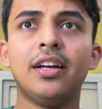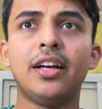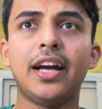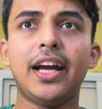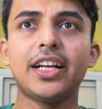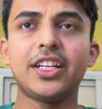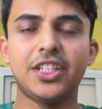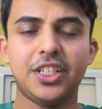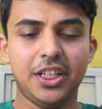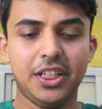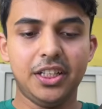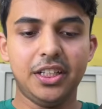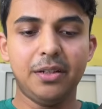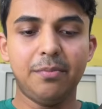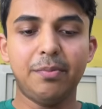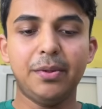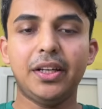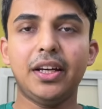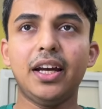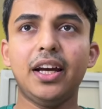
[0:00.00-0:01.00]

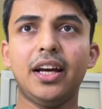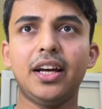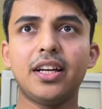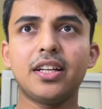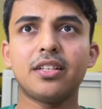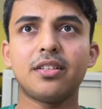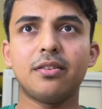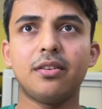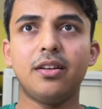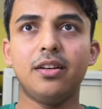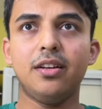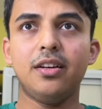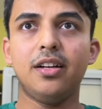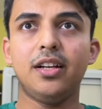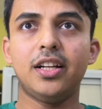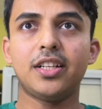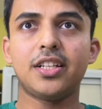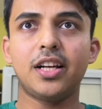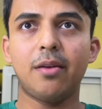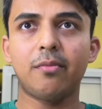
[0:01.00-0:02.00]
HTTPS.
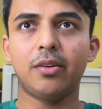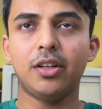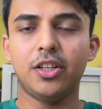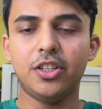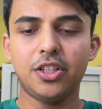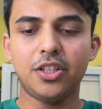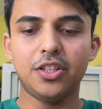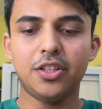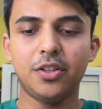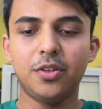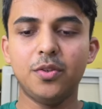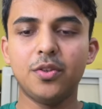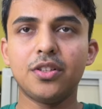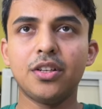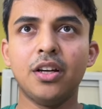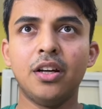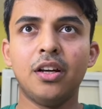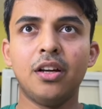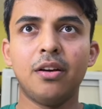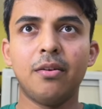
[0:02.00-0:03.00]
Let's say I'm going to just use
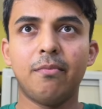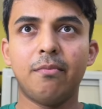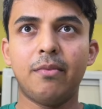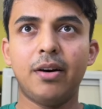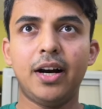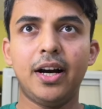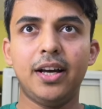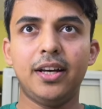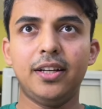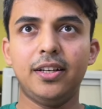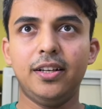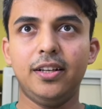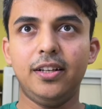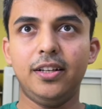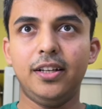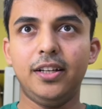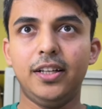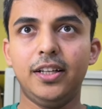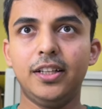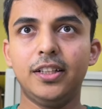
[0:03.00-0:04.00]
my
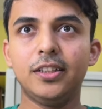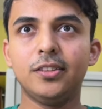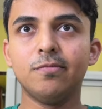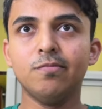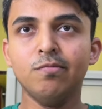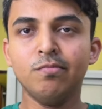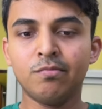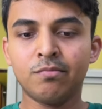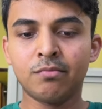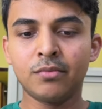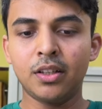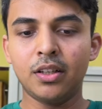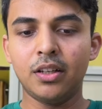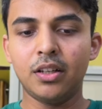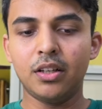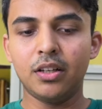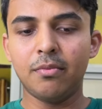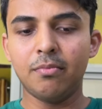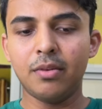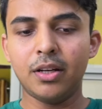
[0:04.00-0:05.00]

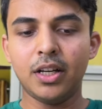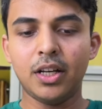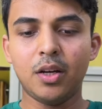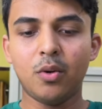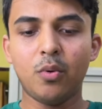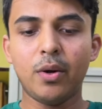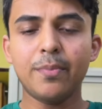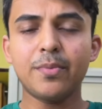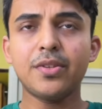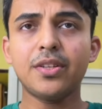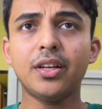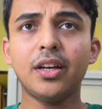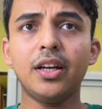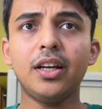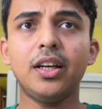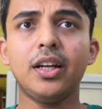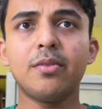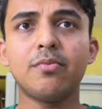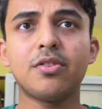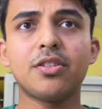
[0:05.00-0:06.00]
my
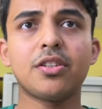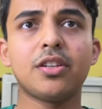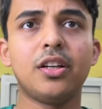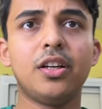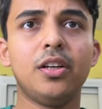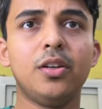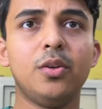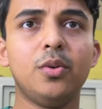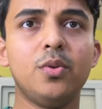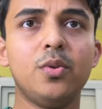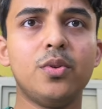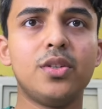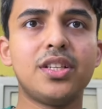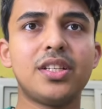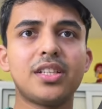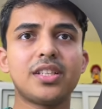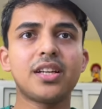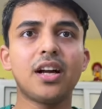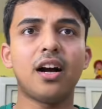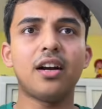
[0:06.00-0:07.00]
website, and just going to do
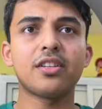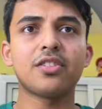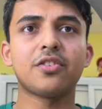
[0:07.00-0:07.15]
start